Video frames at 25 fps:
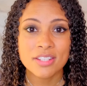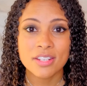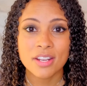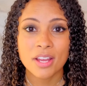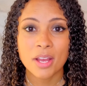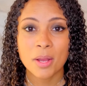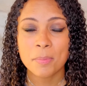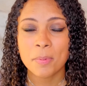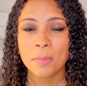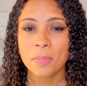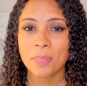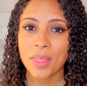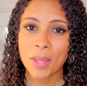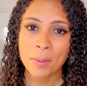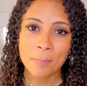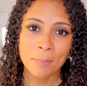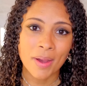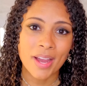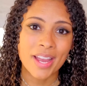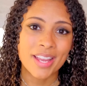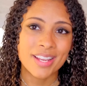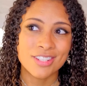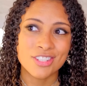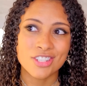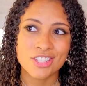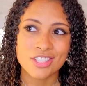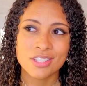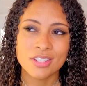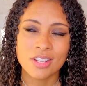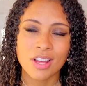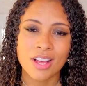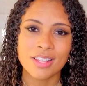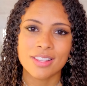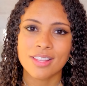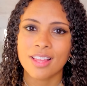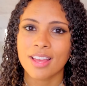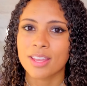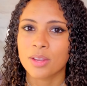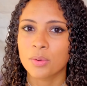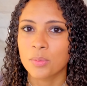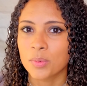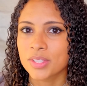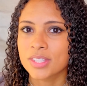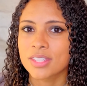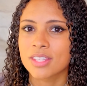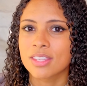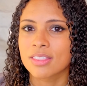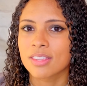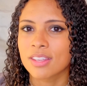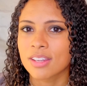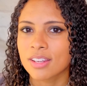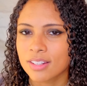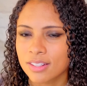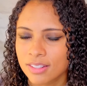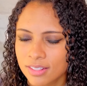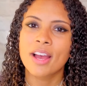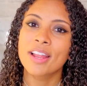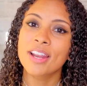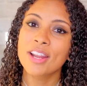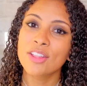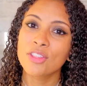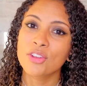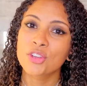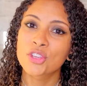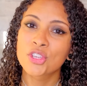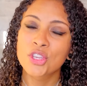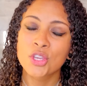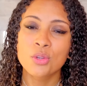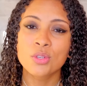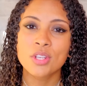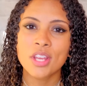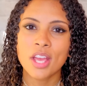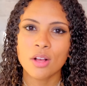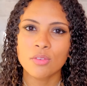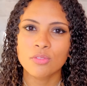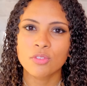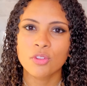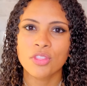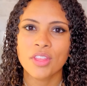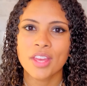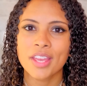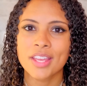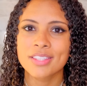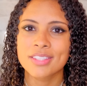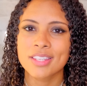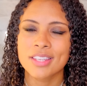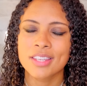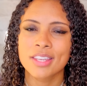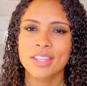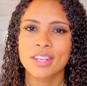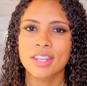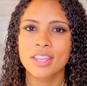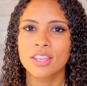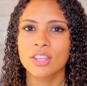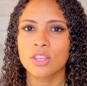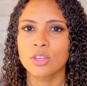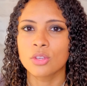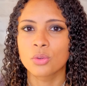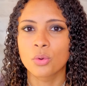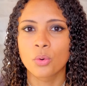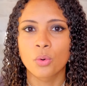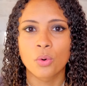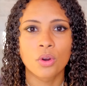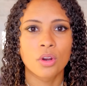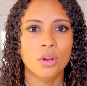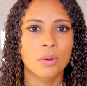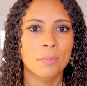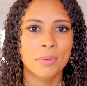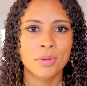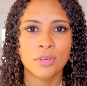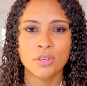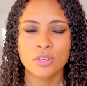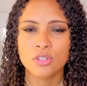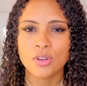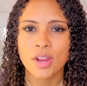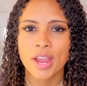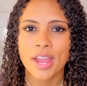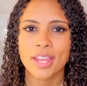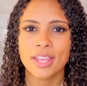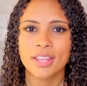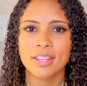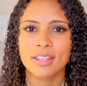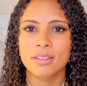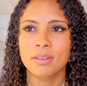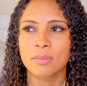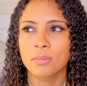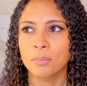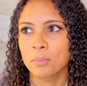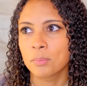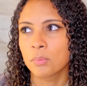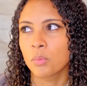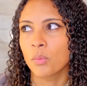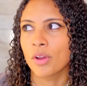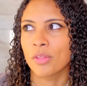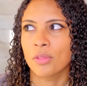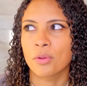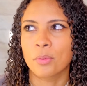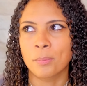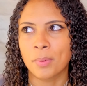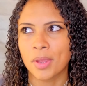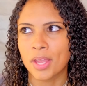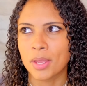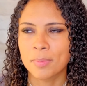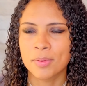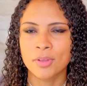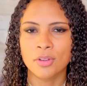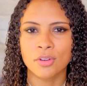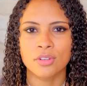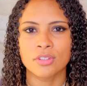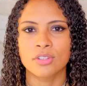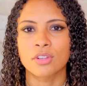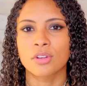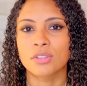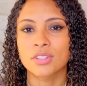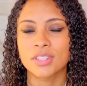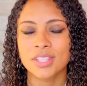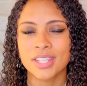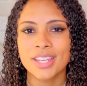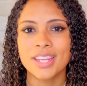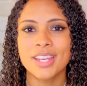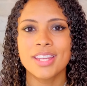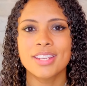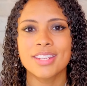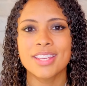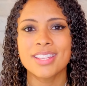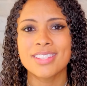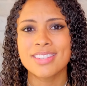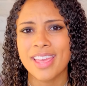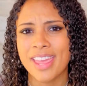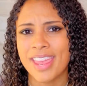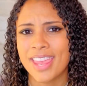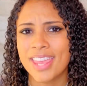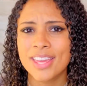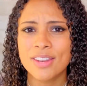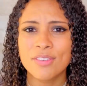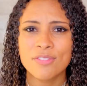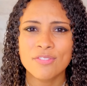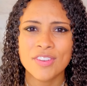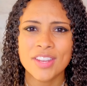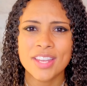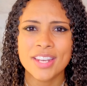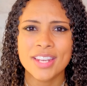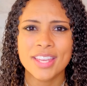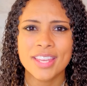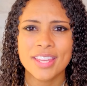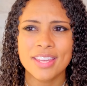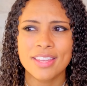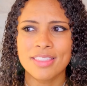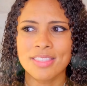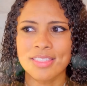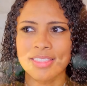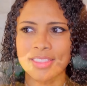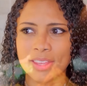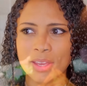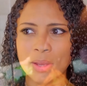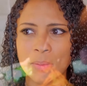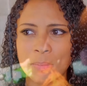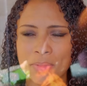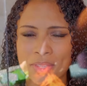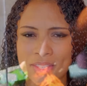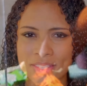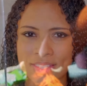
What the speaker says: it up, they might just not like what's in there. Another huge helpful thing in getting your bearded dragon, whether baby or adult, to eat is hand feeding them the